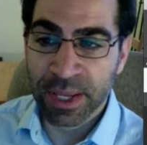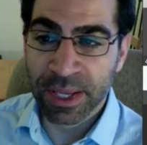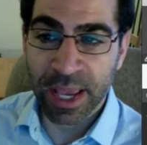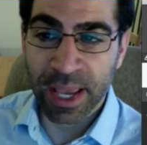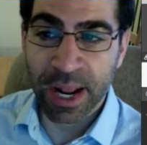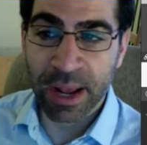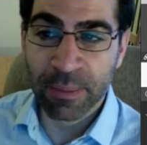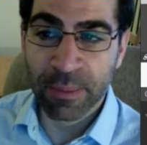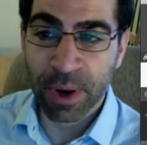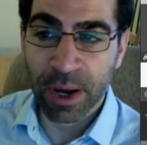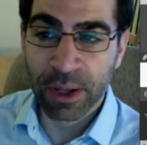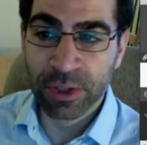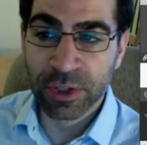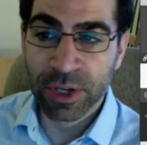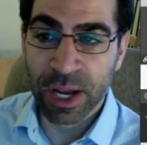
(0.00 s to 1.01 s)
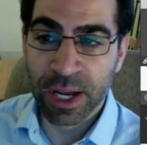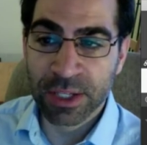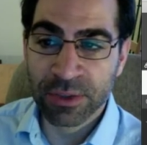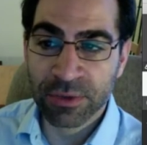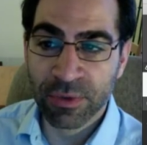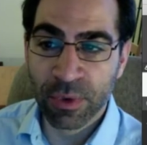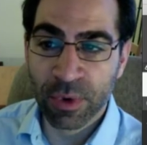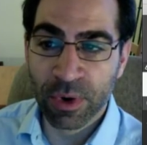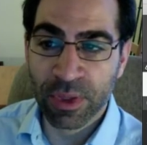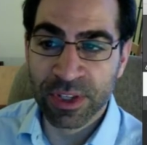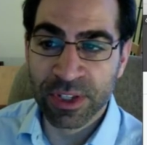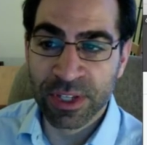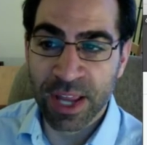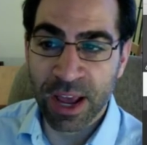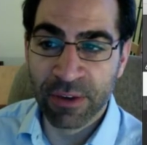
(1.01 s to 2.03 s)
Again, I apologize for the
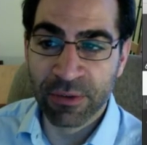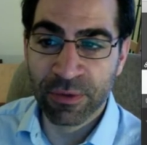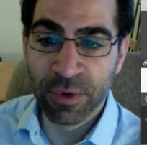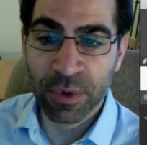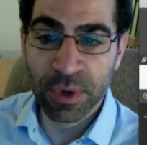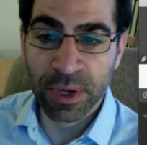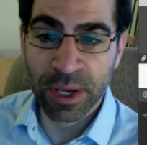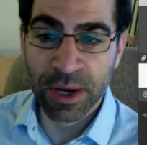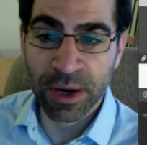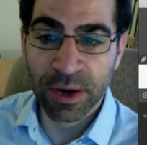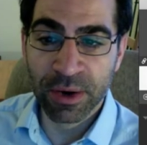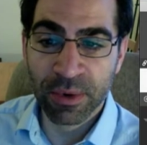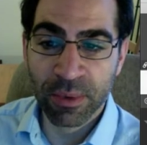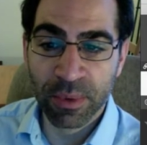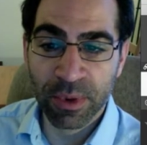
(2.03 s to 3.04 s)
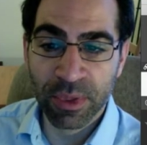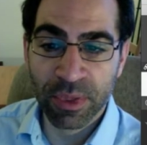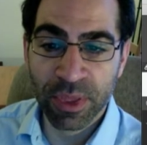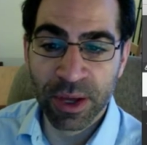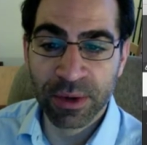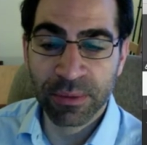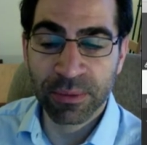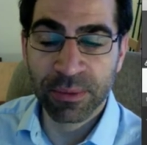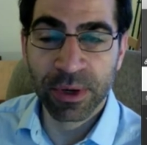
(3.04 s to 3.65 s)
snafu here with the